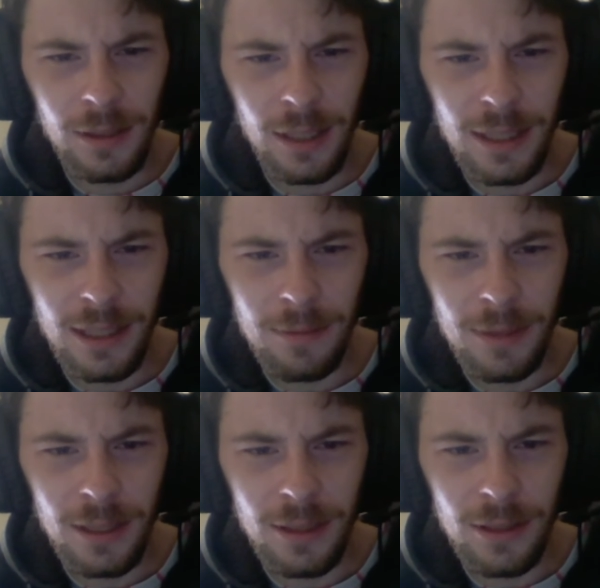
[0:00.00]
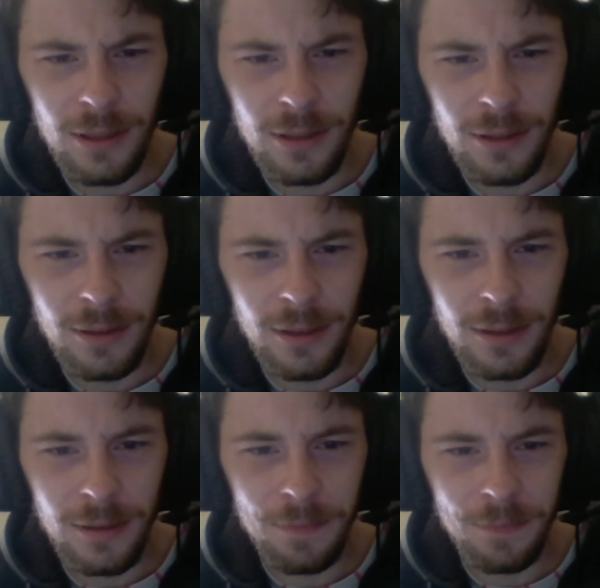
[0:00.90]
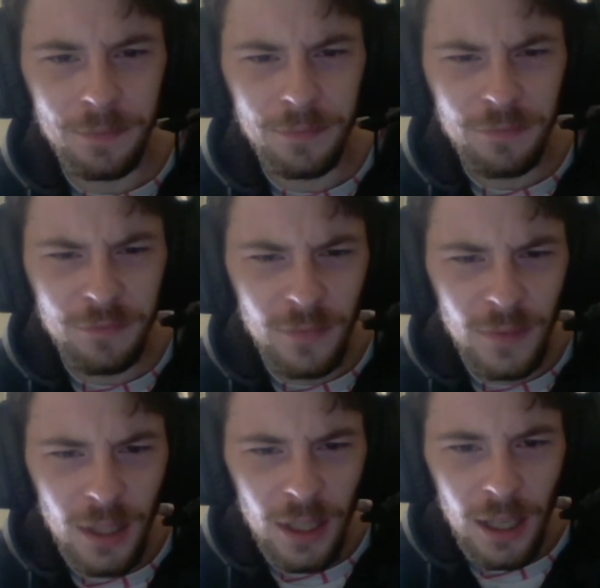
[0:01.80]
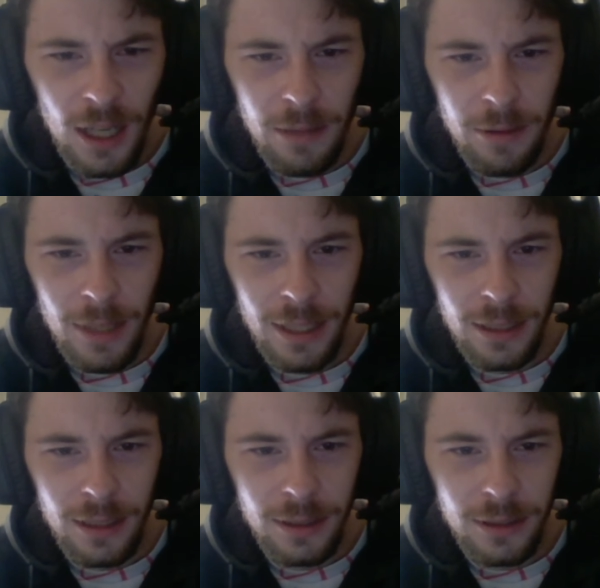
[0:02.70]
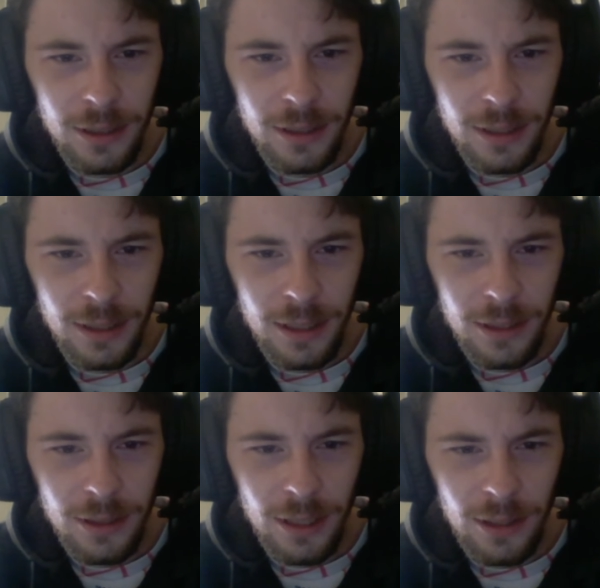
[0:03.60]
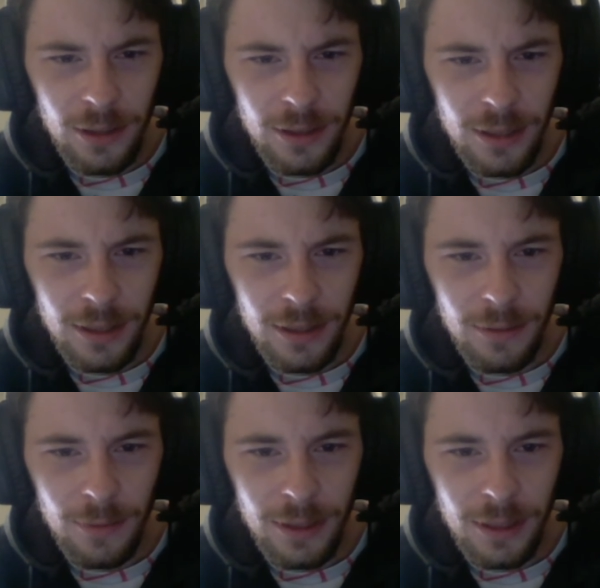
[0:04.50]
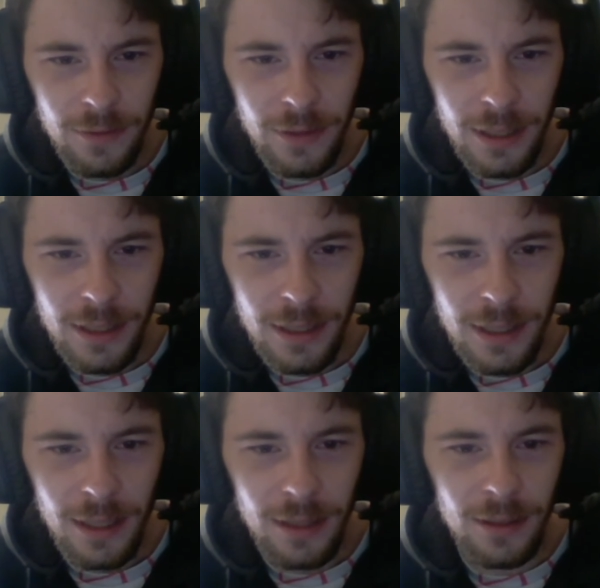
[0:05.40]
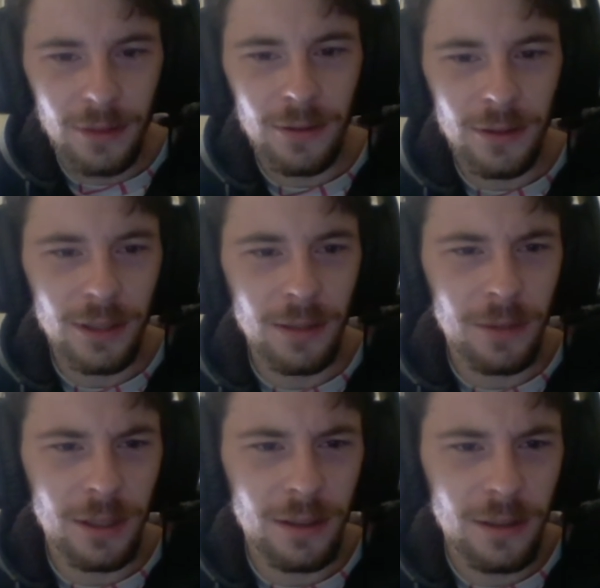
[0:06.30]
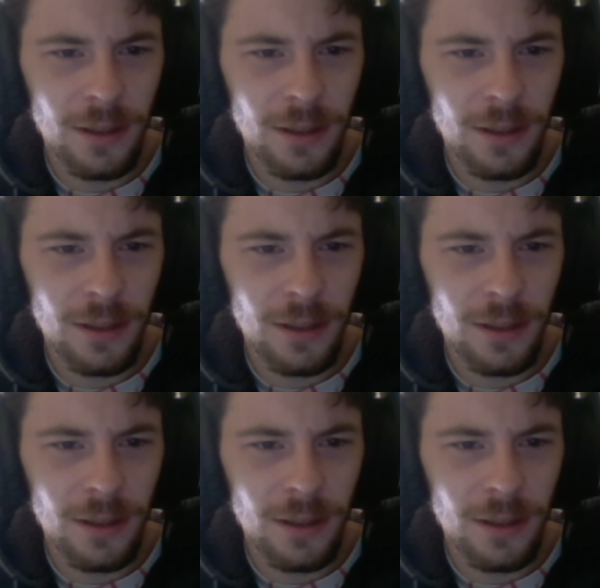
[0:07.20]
I slipped it into your uh, Haramaki just in case you got lost and wound up facing death in the corner somewhere.